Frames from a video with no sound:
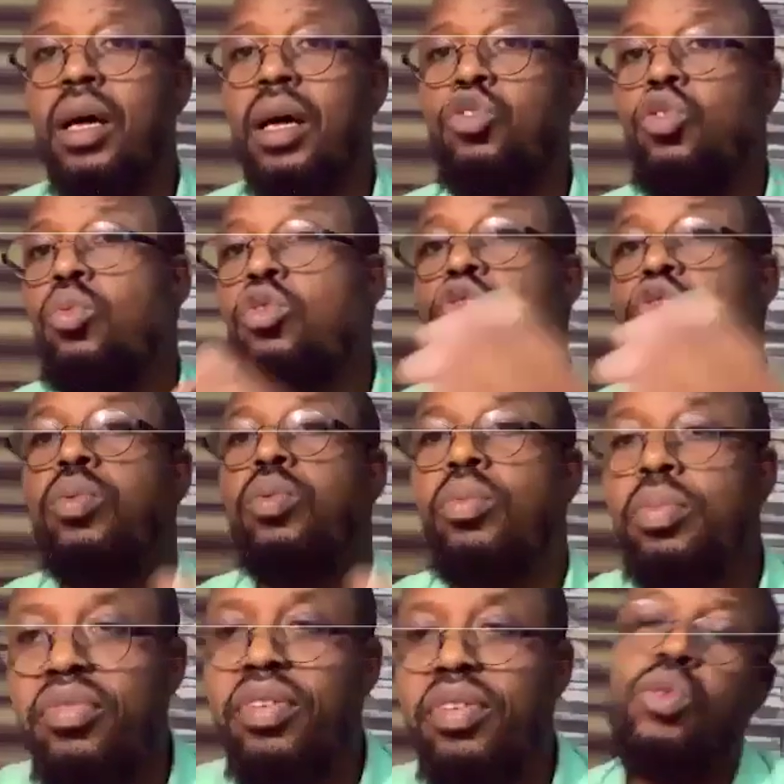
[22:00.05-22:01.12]
And so most people
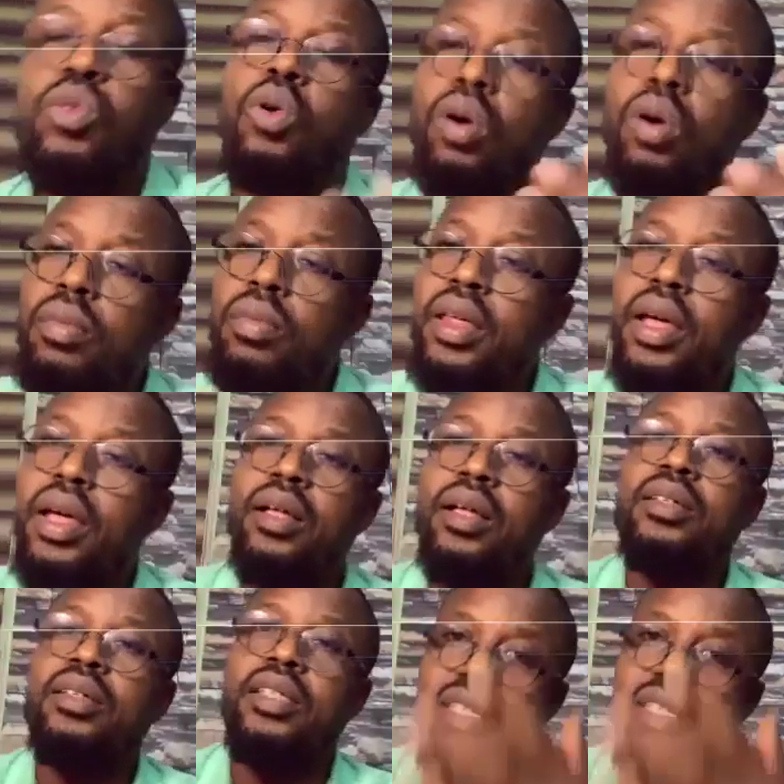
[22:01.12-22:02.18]
prefer to come there,
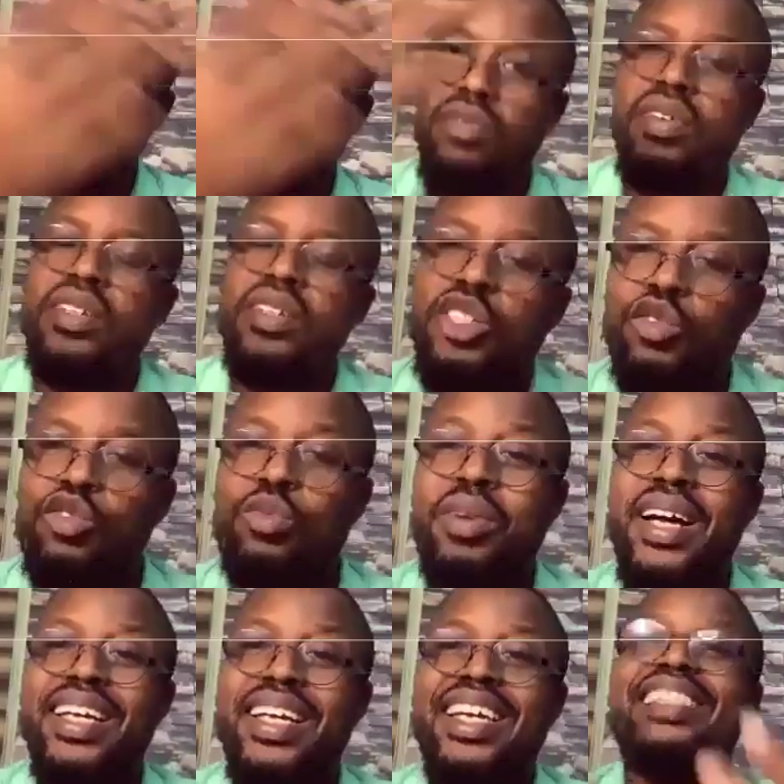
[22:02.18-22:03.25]
gain the advantage of
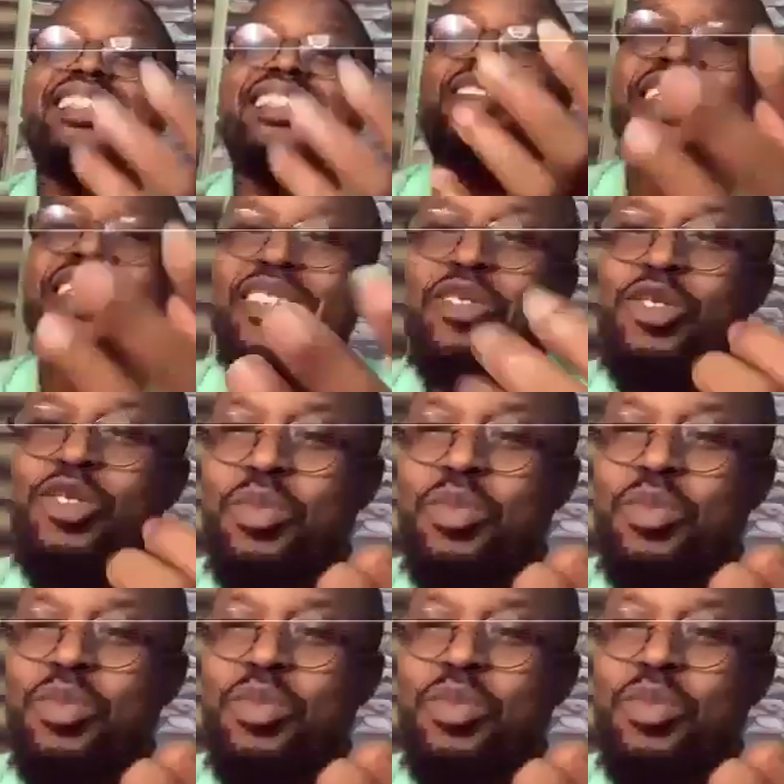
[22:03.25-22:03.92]
Dubai, get